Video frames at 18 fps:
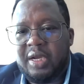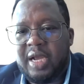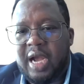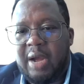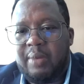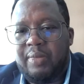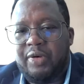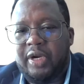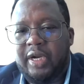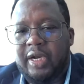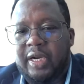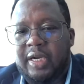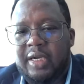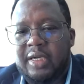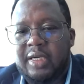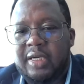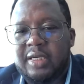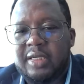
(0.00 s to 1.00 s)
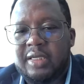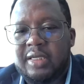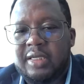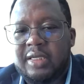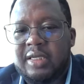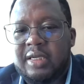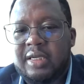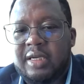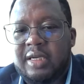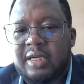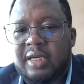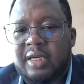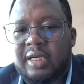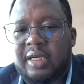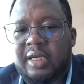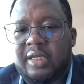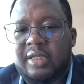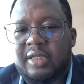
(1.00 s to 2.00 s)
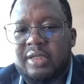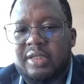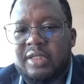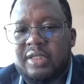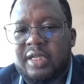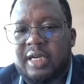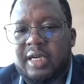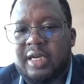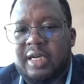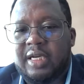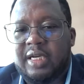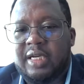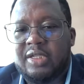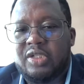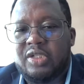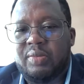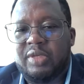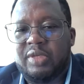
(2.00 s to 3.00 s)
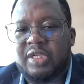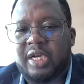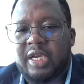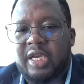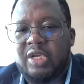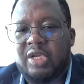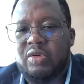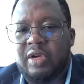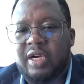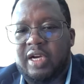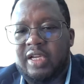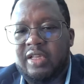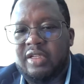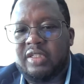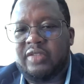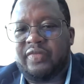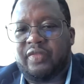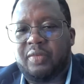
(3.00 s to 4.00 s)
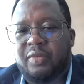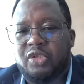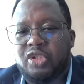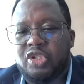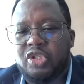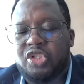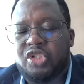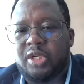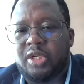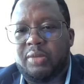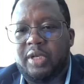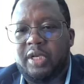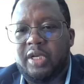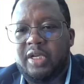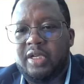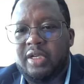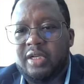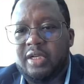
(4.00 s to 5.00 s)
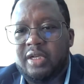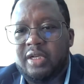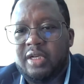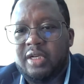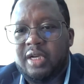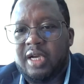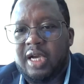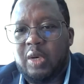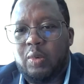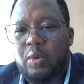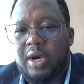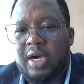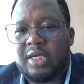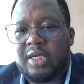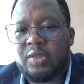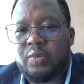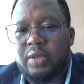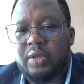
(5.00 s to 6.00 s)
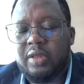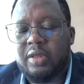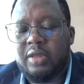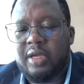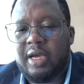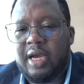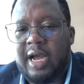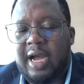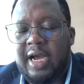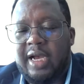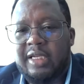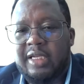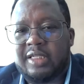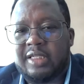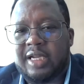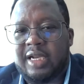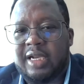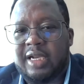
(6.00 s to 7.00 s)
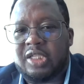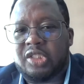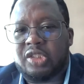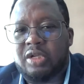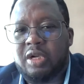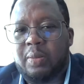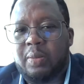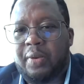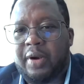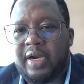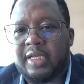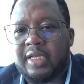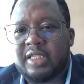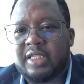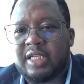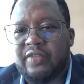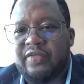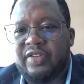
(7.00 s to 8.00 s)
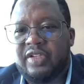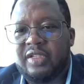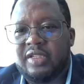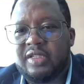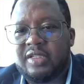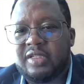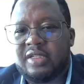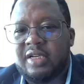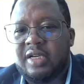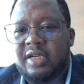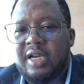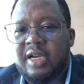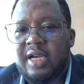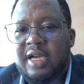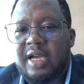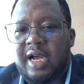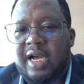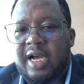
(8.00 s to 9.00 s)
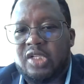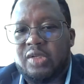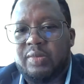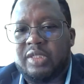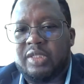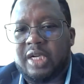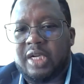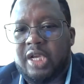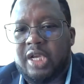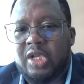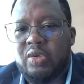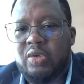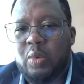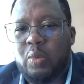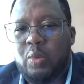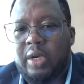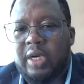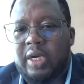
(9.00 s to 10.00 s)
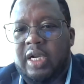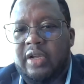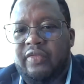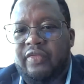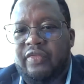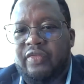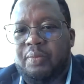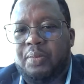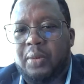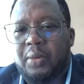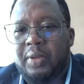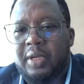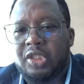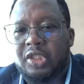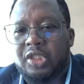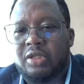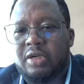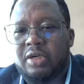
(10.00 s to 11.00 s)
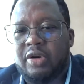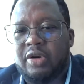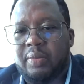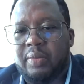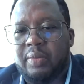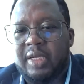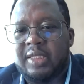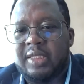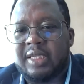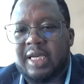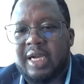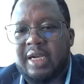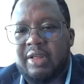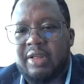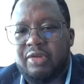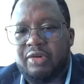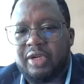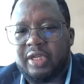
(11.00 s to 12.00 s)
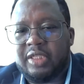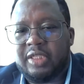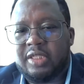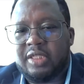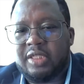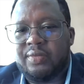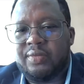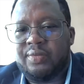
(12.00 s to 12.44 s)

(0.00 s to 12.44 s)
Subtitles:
Gabriel. And to Mr. Kenya, this is from Joyce Chibi, works with International Press Service. To Mr. Kenya, wildlife population remains under threat.